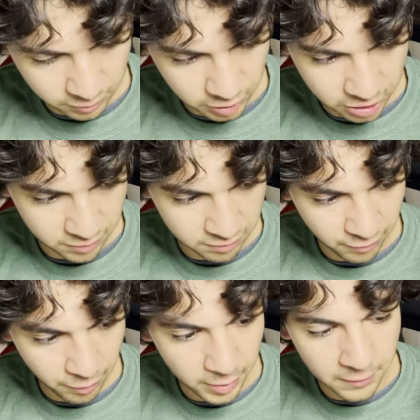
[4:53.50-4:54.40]
just
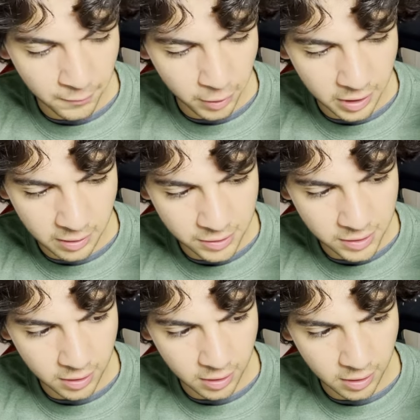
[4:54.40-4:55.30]
three, four euros
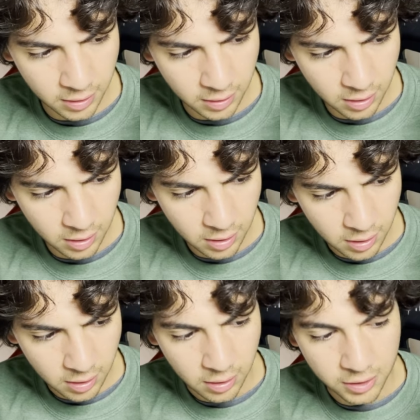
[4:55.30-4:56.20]
uh,
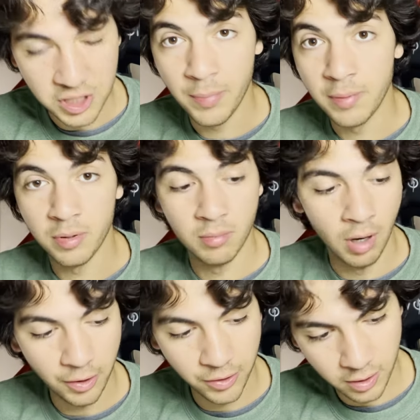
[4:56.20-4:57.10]
shipping per
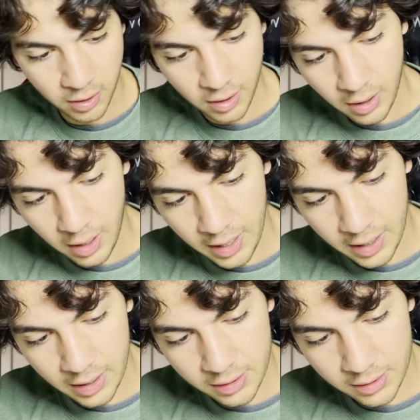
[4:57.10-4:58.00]
box.
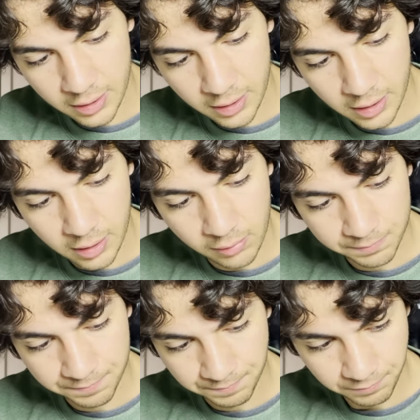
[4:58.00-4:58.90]
And uh,
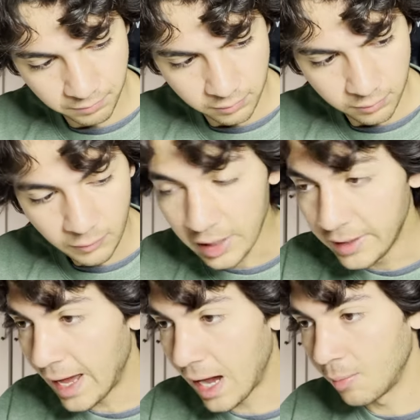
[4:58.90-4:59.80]
yeah, I